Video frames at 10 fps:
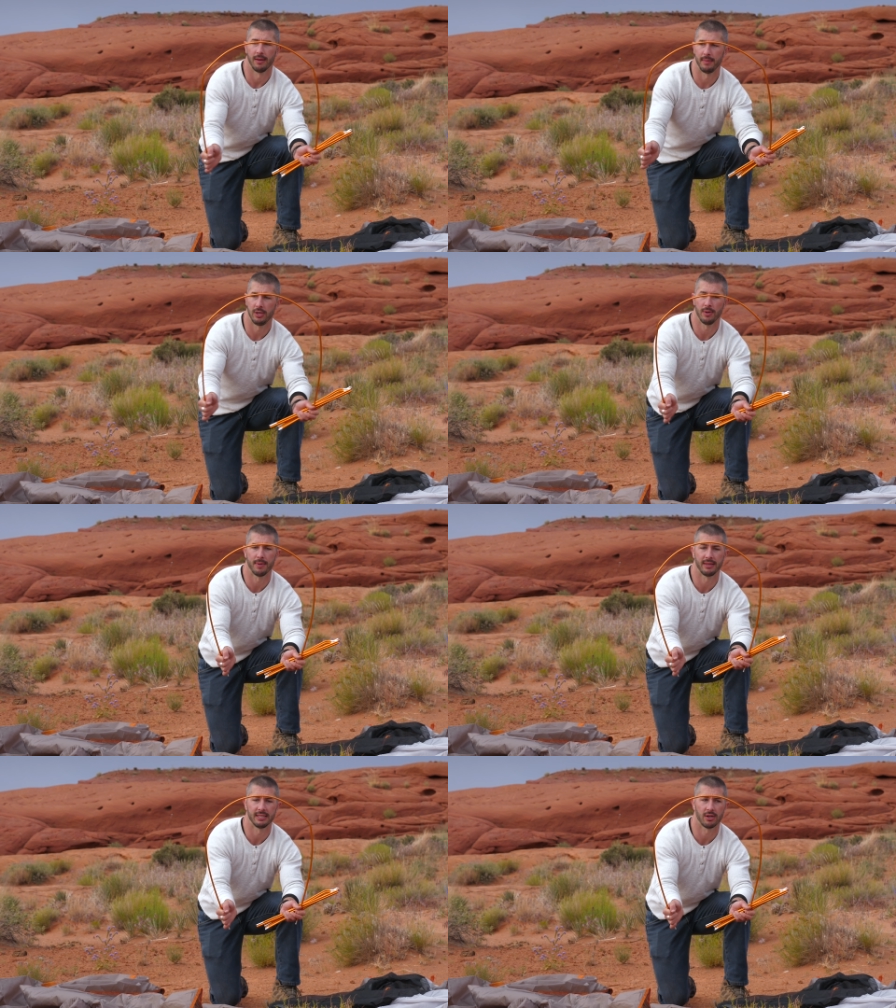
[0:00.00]
I mean, you can
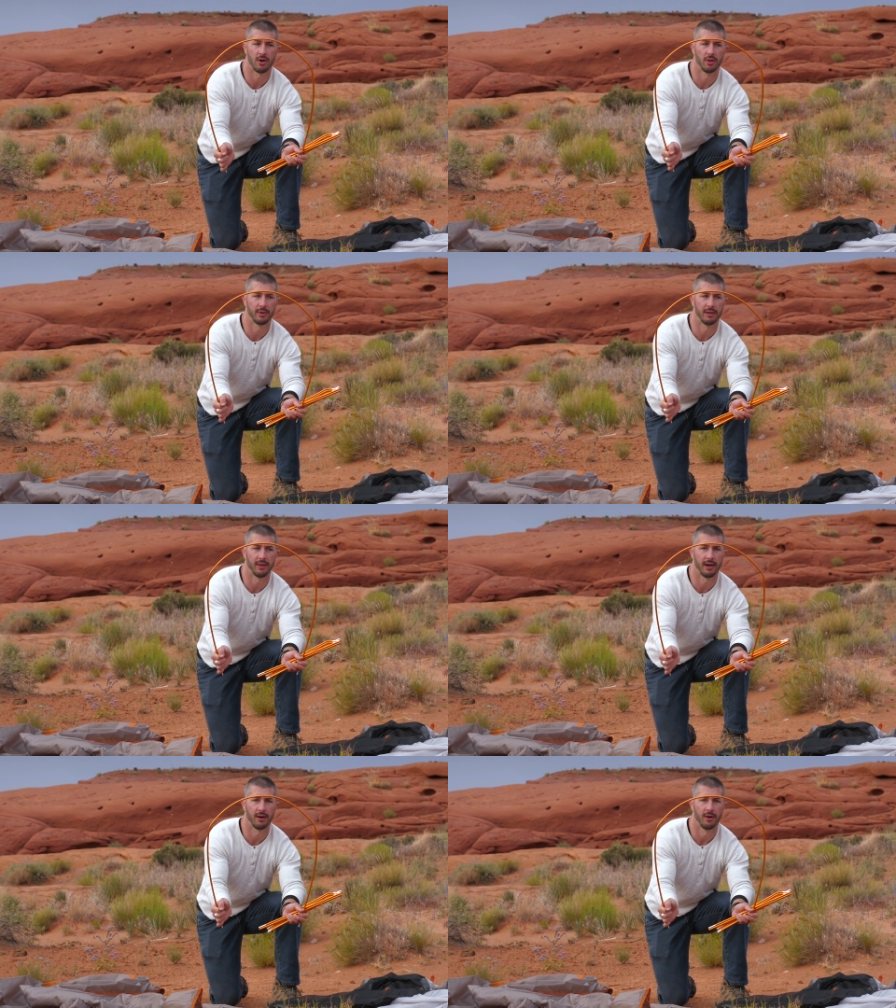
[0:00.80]
bend these all the way to
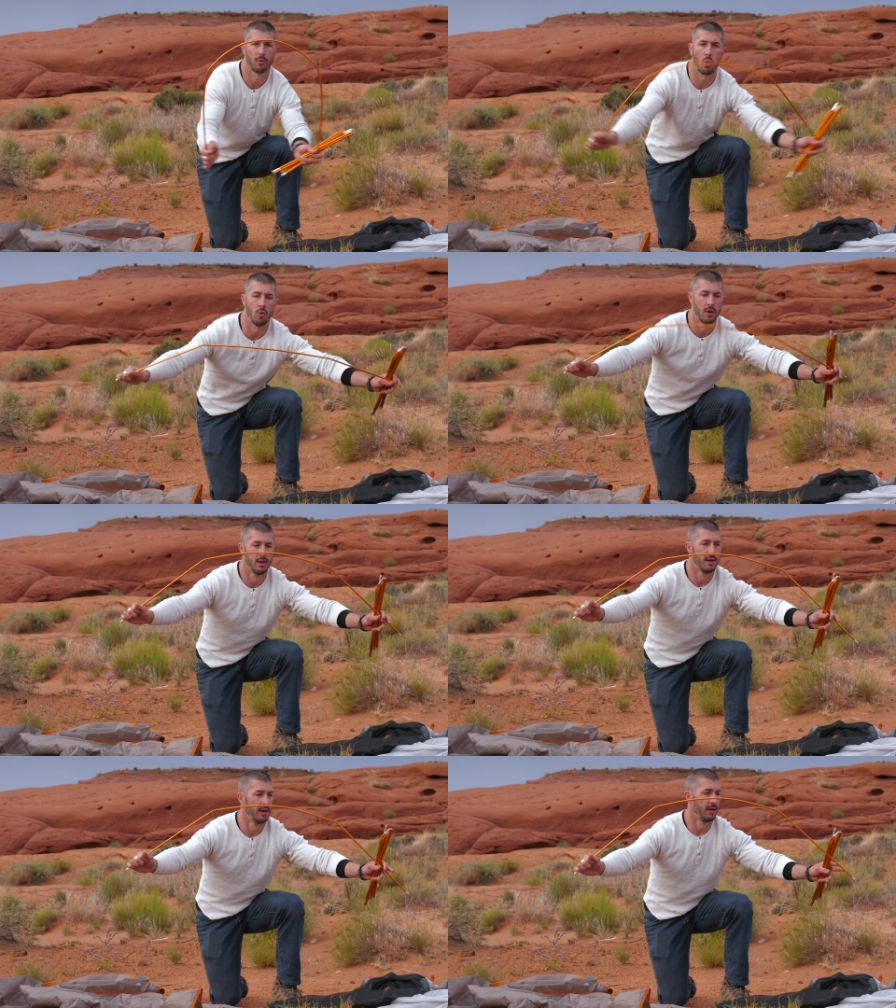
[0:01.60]
there
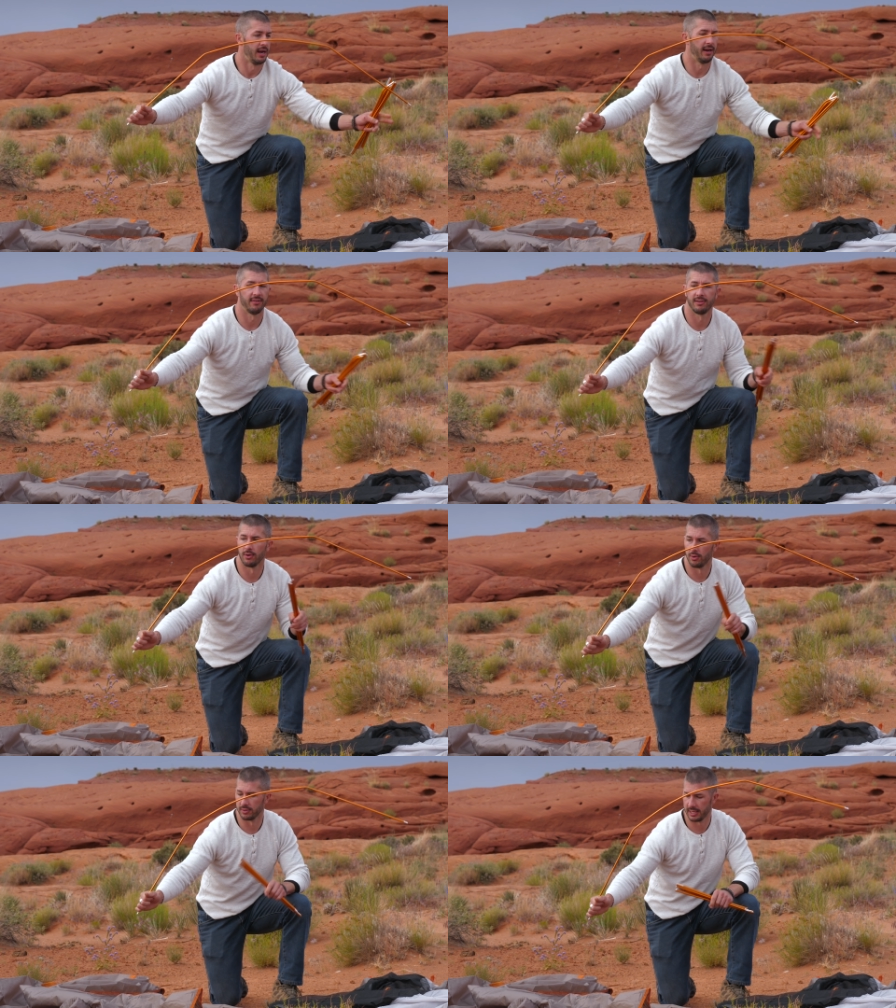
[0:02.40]
and it
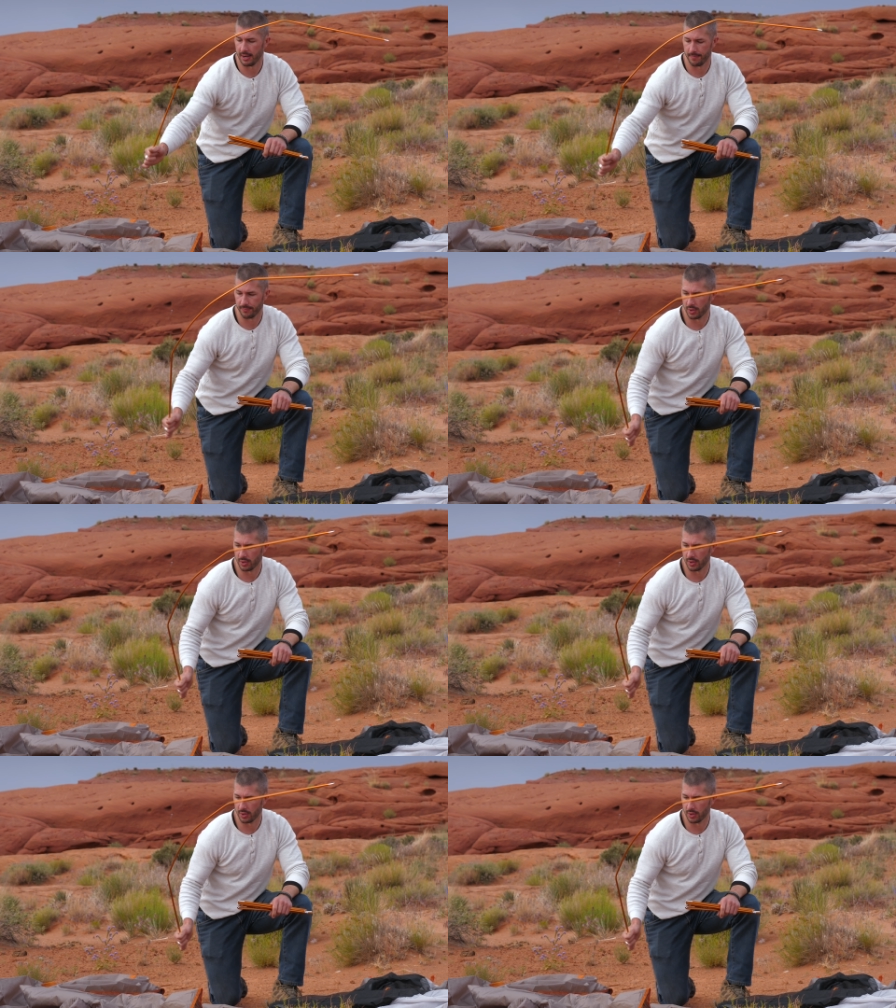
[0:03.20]
still holds out.